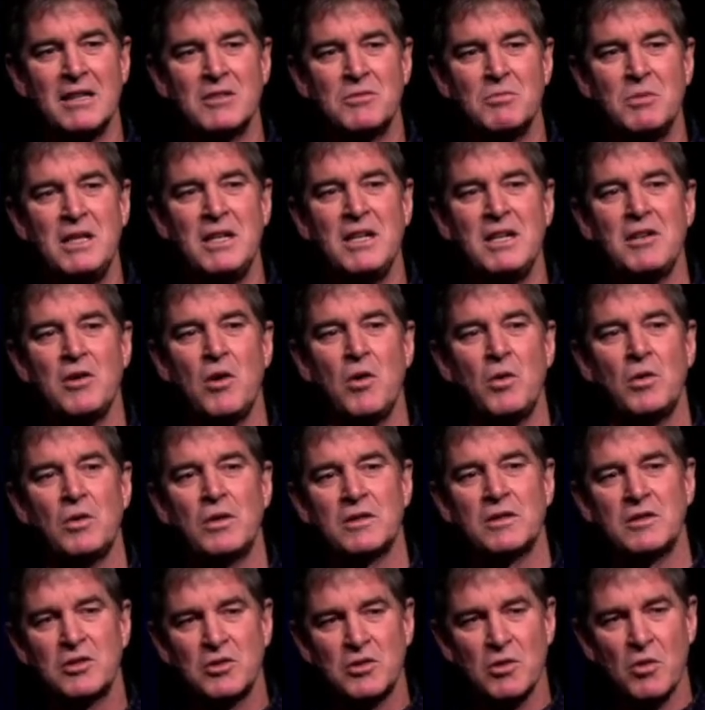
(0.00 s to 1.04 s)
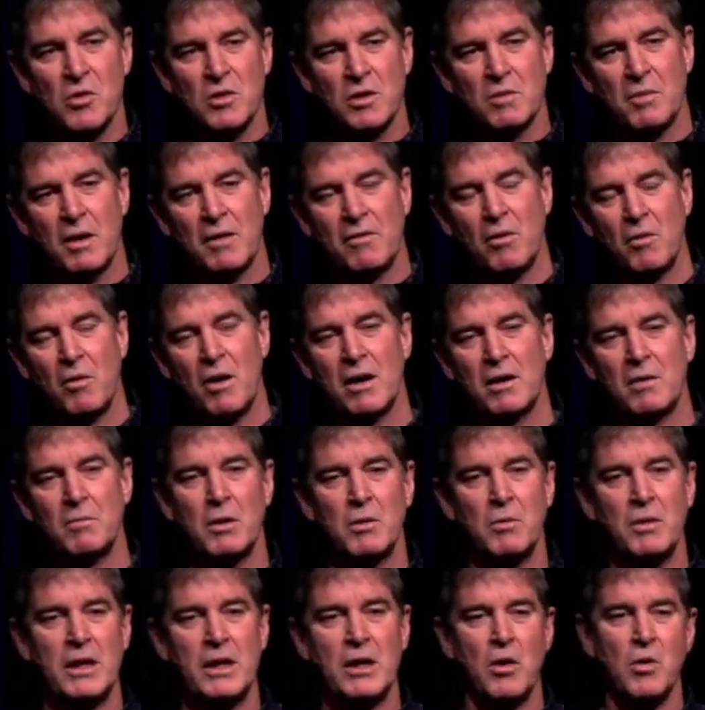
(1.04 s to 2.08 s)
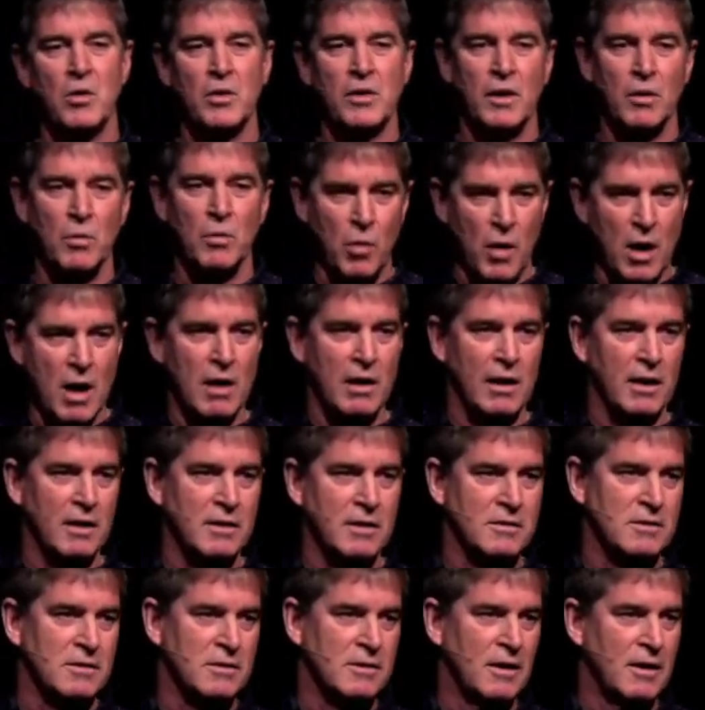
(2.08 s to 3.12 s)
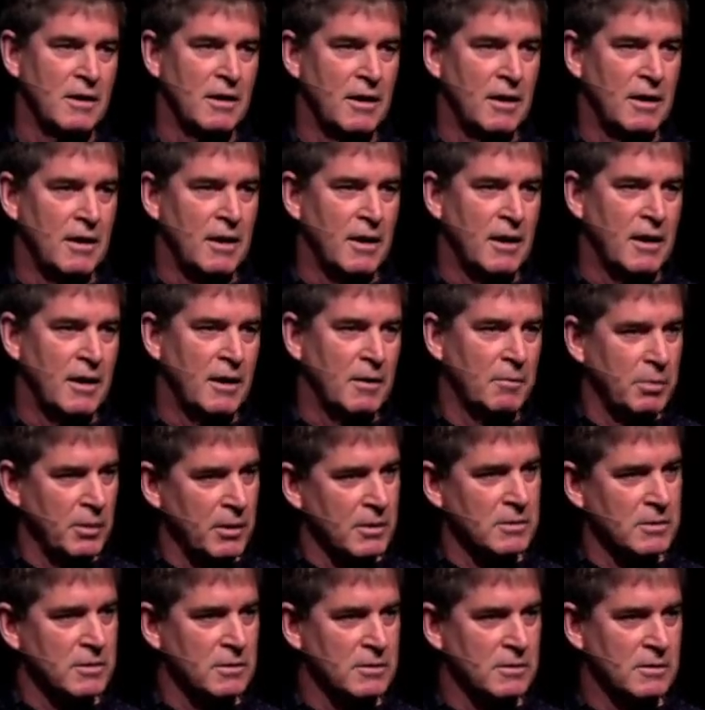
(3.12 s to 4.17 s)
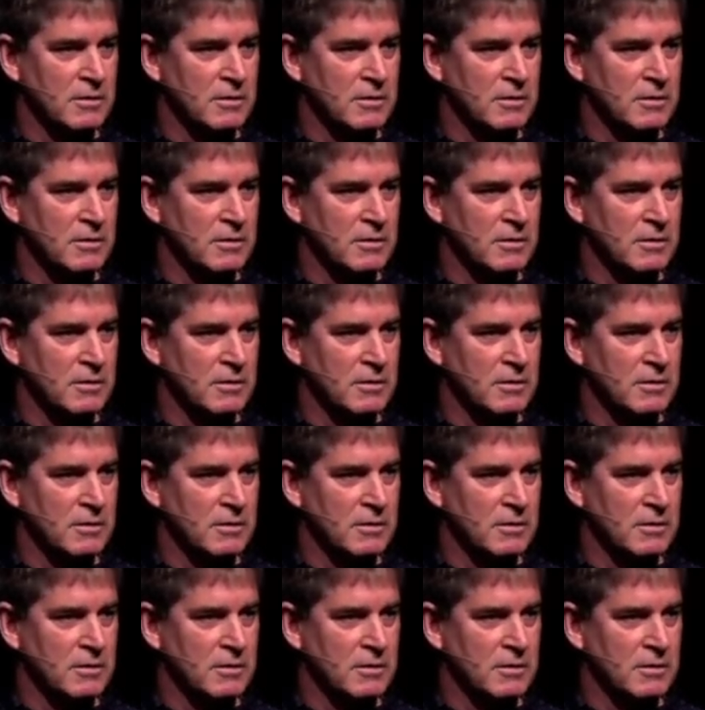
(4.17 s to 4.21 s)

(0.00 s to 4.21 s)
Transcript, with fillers: we didn't hold a sword above the water, but we hold our wallets and our purses